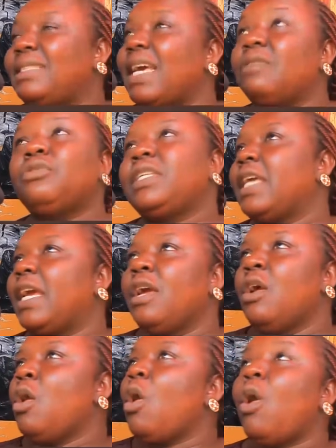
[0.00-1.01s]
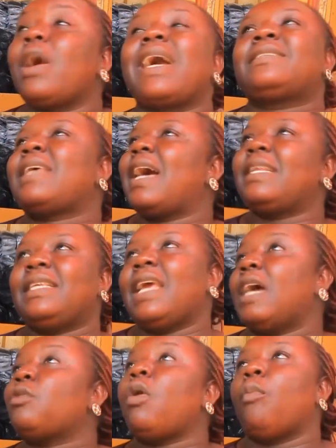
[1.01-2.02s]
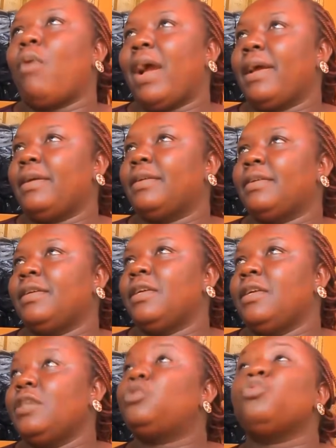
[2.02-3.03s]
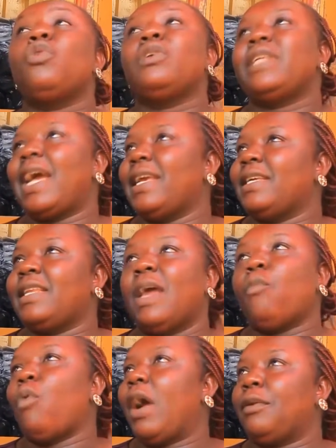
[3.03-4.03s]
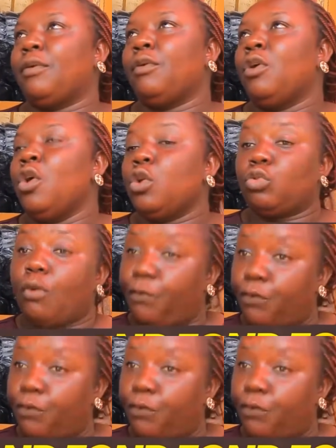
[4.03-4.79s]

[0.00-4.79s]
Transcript: da do die. Oka sa de a na obo a. Nti onyai na mo ano. So